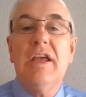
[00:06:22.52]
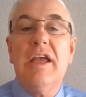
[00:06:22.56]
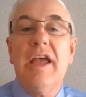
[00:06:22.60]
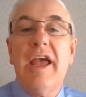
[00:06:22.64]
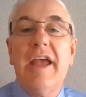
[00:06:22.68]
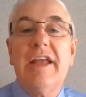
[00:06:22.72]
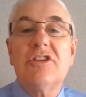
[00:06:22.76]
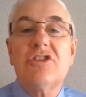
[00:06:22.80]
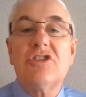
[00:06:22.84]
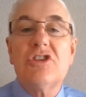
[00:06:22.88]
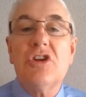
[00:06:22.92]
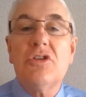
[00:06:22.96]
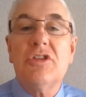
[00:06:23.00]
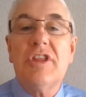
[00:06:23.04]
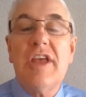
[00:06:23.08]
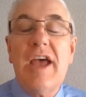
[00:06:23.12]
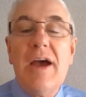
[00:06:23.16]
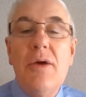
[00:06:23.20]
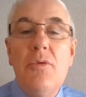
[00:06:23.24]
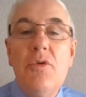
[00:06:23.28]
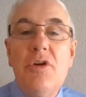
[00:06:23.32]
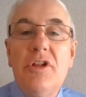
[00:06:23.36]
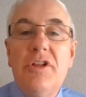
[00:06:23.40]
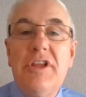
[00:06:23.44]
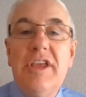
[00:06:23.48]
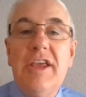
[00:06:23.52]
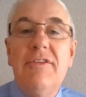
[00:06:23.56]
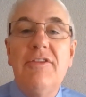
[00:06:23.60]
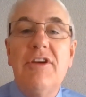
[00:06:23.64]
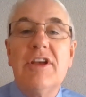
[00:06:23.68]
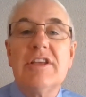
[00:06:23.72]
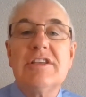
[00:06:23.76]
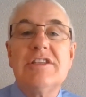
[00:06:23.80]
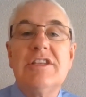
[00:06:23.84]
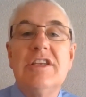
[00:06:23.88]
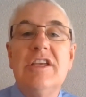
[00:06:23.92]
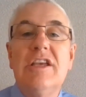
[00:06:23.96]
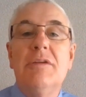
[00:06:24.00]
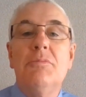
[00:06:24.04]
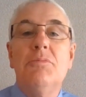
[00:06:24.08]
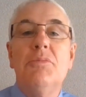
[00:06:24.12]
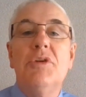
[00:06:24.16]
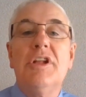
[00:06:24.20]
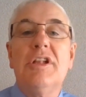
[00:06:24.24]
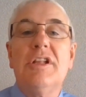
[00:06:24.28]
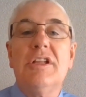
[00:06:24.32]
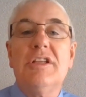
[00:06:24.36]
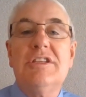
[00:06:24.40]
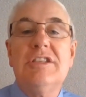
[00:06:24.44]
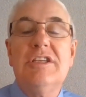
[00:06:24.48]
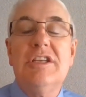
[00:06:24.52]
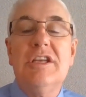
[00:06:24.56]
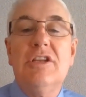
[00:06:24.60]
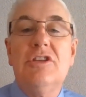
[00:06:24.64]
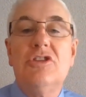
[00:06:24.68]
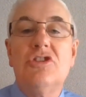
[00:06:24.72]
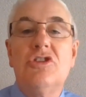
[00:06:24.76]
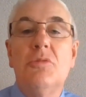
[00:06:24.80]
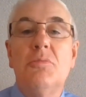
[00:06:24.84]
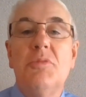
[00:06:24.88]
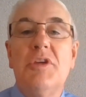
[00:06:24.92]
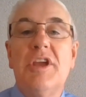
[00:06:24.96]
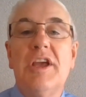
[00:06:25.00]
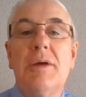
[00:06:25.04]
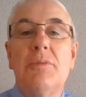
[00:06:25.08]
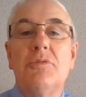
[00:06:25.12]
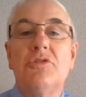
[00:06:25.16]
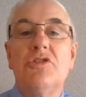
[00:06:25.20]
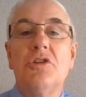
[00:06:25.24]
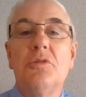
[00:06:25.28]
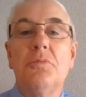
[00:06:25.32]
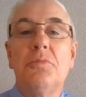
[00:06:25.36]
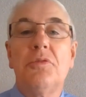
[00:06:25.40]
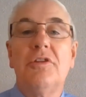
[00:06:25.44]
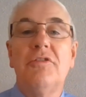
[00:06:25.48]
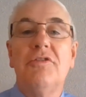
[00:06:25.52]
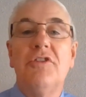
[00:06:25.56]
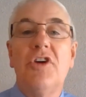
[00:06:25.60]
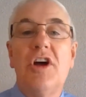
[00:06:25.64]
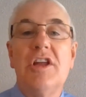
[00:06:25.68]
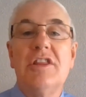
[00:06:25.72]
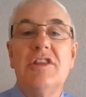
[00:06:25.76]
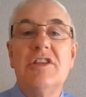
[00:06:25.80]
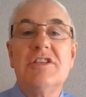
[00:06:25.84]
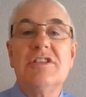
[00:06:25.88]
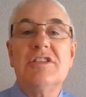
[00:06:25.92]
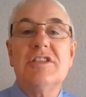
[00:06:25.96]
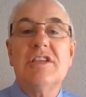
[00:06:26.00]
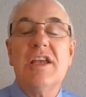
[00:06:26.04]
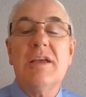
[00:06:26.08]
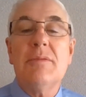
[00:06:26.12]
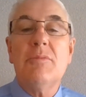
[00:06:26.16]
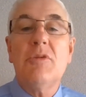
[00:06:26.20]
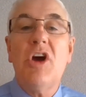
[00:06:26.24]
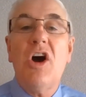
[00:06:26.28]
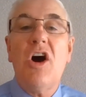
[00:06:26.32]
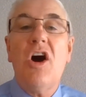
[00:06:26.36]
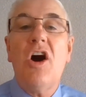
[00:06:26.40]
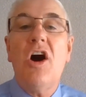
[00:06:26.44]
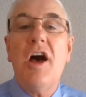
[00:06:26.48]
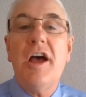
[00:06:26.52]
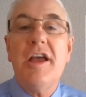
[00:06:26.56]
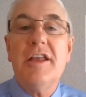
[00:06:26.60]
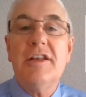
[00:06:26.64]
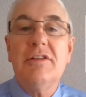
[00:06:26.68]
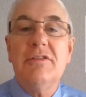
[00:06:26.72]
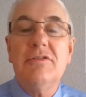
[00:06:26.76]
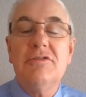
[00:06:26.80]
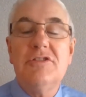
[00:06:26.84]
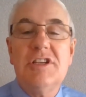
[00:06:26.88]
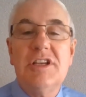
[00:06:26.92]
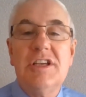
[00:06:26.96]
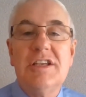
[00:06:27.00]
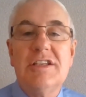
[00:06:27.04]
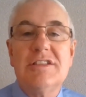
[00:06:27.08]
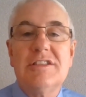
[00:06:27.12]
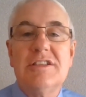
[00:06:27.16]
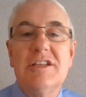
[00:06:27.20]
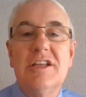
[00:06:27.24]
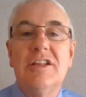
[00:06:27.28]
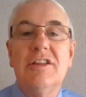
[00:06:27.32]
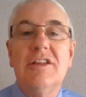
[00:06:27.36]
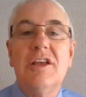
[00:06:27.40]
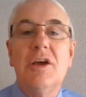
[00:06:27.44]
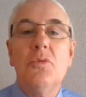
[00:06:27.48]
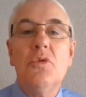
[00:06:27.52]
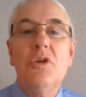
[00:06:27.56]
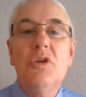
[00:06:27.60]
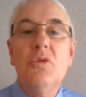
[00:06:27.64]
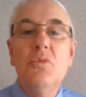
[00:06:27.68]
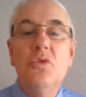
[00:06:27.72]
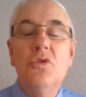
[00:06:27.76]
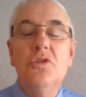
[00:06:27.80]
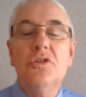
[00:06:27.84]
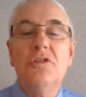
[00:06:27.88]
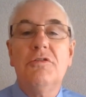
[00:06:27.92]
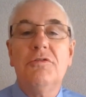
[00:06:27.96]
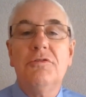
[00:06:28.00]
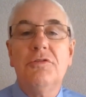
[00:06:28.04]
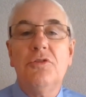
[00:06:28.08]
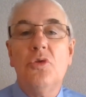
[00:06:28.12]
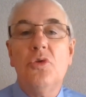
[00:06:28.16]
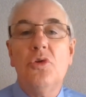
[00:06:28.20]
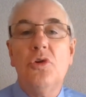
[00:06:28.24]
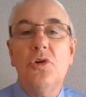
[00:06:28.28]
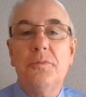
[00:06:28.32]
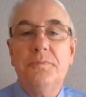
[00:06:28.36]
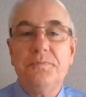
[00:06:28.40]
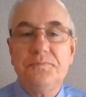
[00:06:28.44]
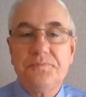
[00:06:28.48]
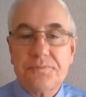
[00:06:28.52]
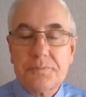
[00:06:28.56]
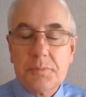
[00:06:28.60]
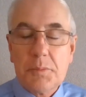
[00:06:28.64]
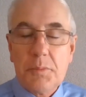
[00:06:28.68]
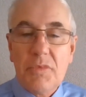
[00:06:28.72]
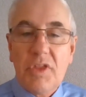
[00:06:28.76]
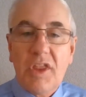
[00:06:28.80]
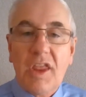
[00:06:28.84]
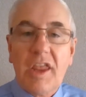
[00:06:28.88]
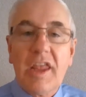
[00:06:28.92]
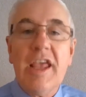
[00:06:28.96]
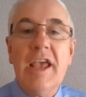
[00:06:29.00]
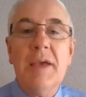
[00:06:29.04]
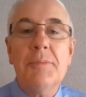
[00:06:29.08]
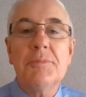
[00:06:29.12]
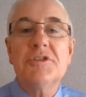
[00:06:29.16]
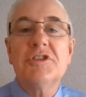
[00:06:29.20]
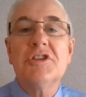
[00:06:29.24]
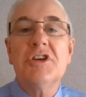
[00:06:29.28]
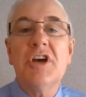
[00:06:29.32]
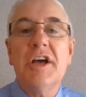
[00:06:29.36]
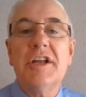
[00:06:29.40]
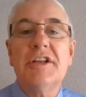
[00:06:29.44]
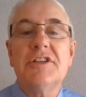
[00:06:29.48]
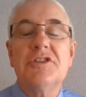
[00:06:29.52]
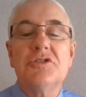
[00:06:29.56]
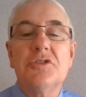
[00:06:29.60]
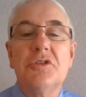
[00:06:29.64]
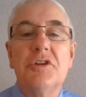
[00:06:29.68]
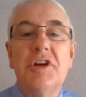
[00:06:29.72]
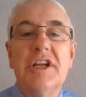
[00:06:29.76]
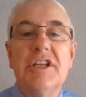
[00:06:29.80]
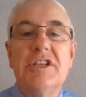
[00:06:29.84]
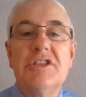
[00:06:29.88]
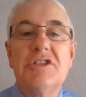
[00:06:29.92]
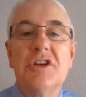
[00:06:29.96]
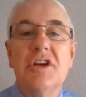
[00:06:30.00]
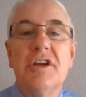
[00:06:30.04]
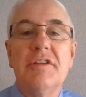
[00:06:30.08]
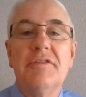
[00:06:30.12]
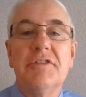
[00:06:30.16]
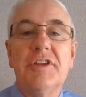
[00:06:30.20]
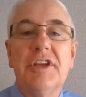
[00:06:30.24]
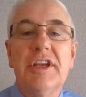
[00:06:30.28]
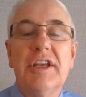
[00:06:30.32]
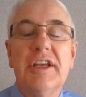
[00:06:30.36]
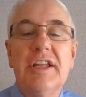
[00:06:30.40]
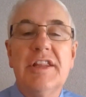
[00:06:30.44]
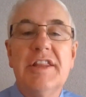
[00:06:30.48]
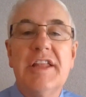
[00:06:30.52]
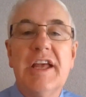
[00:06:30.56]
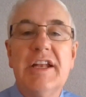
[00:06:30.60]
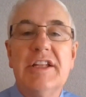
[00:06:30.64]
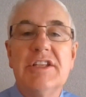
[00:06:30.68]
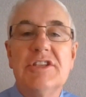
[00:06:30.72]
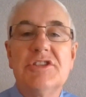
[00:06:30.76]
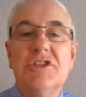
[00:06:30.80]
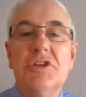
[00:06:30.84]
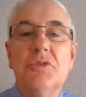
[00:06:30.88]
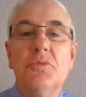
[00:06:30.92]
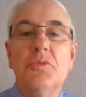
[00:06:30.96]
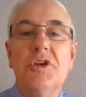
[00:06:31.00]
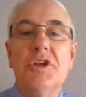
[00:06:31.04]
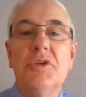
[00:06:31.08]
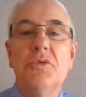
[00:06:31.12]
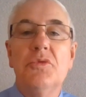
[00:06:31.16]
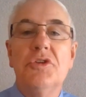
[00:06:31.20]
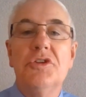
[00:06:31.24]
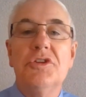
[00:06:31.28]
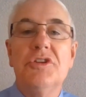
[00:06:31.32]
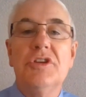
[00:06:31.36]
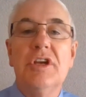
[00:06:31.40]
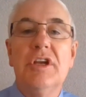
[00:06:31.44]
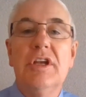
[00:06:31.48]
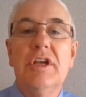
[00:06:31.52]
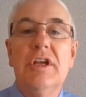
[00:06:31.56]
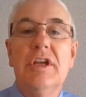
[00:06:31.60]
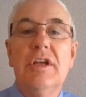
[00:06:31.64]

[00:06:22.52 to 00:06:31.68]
And so that will give us the ability to be able to provide the same kind of testing that we would for hepatitis or HIV. And that is that we would